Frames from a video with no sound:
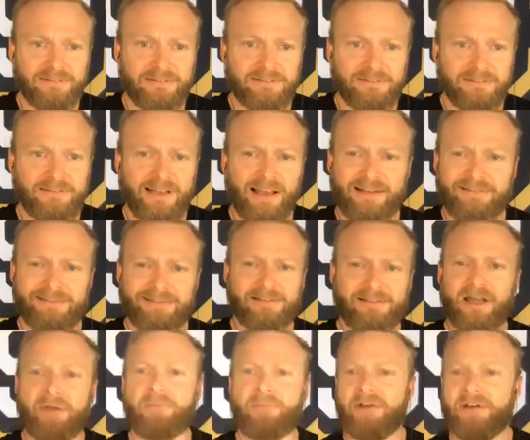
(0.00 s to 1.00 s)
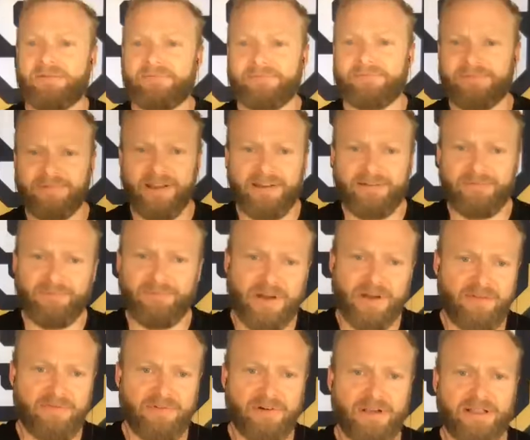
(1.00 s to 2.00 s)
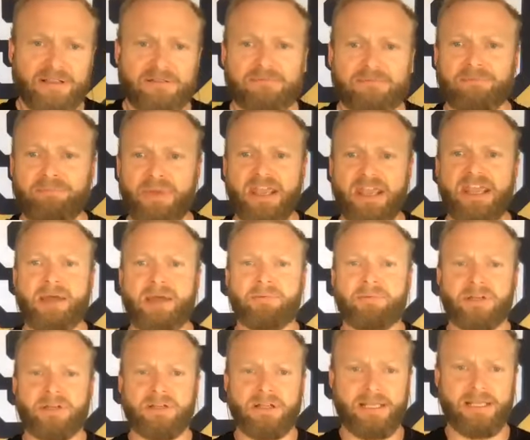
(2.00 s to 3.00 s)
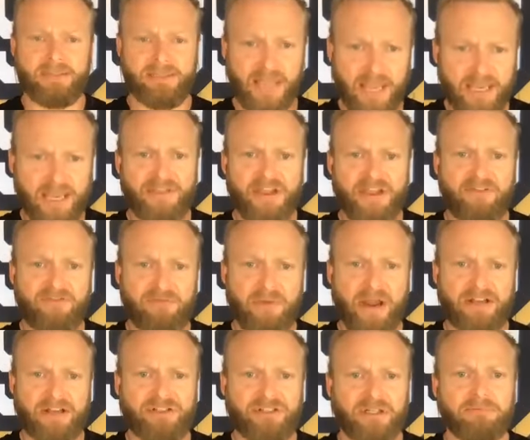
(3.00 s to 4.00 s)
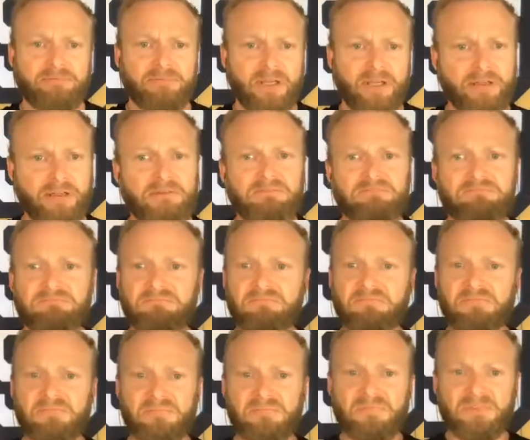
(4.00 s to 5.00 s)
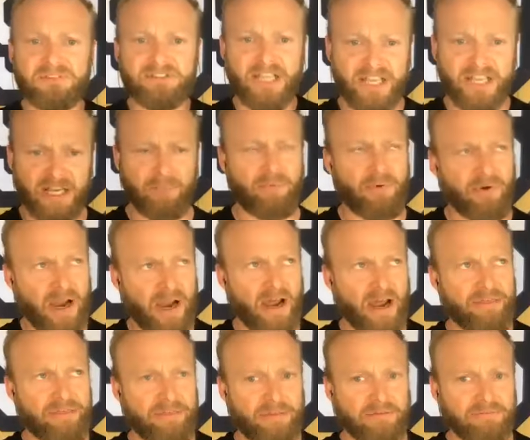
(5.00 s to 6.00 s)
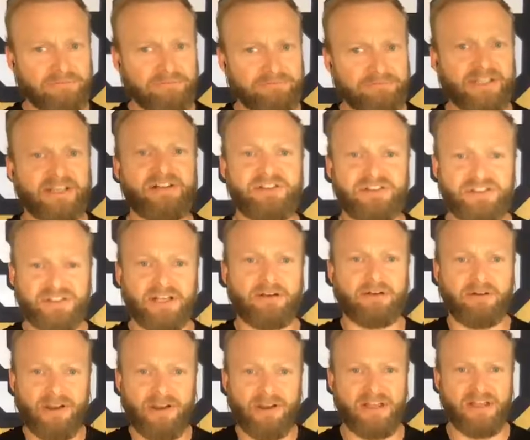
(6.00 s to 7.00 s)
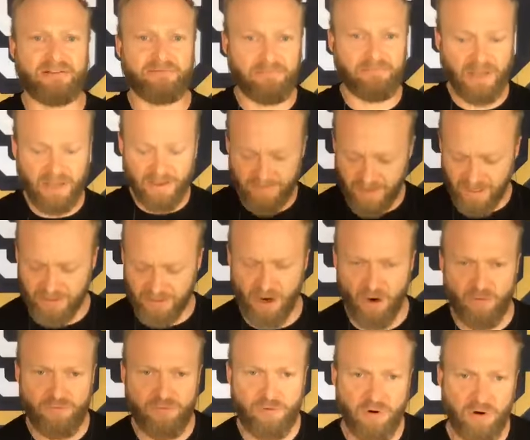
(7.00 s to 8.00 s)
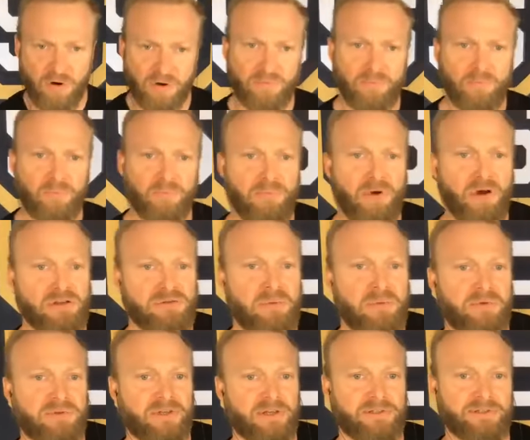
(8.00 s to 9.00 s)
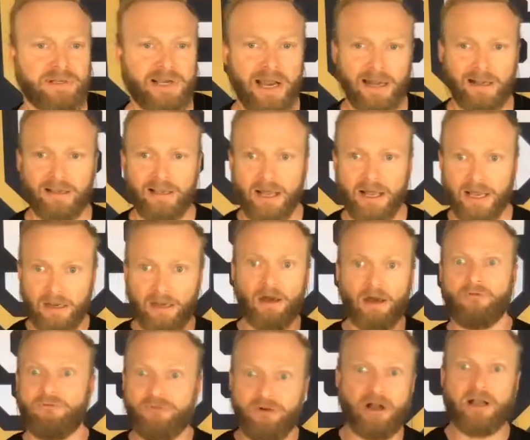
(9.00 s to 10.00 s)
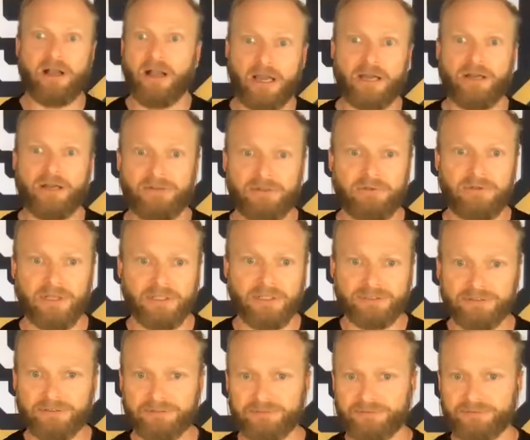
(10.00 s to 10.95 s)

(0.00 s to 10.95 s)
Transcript: Yeah, deliberate and whatever. Like being able to like take in the information, take a breath, consider, and then go forward. Most people just kind of like, oh fuck, I got to do this.